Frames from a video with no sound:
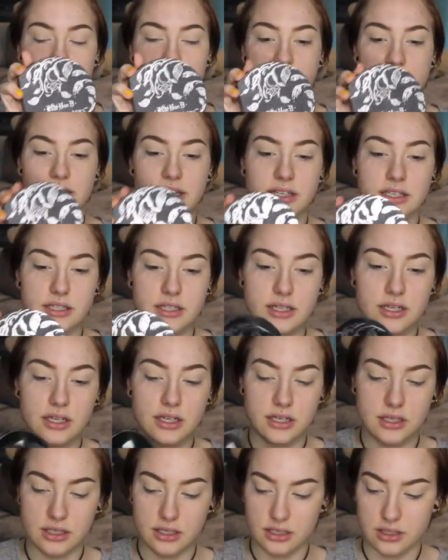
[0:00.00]
palette,
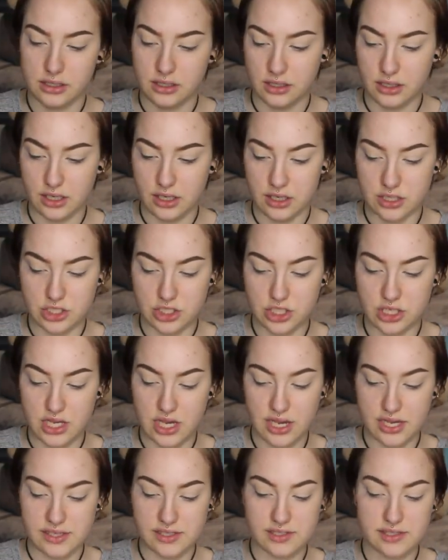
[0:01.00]
and she
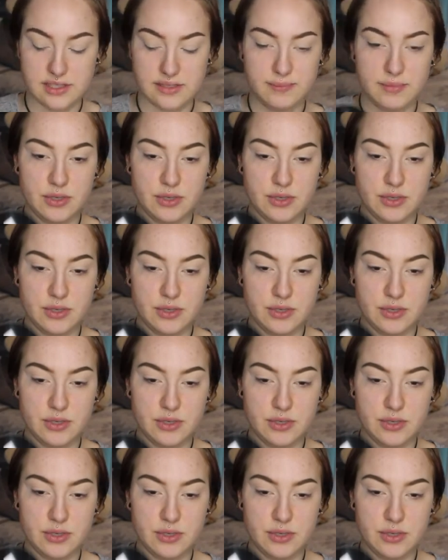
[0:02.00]
has this